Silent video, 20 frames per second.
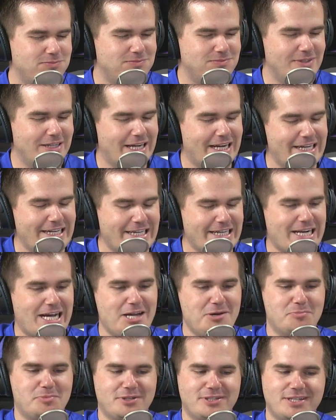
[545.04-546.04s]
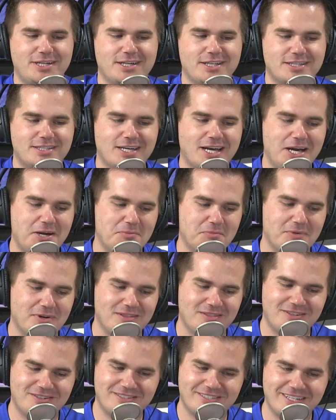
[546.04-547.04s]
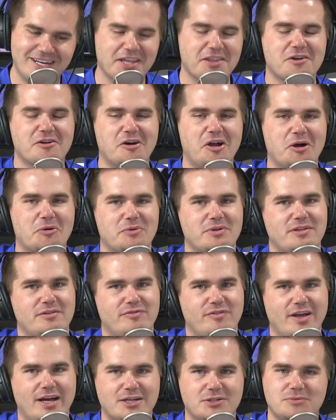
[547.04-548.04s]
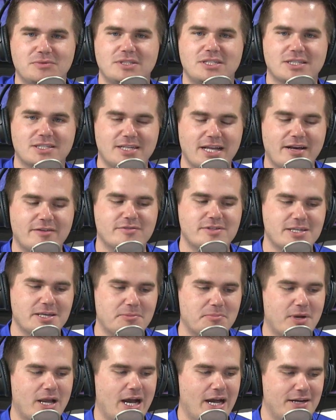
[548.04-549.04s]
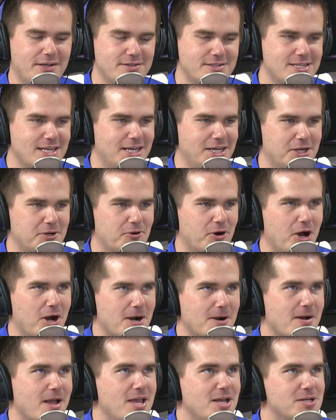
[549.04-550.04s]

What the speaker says: 99% of the time, there's nothing wrong with the flash. We just have some kind of setting wrong.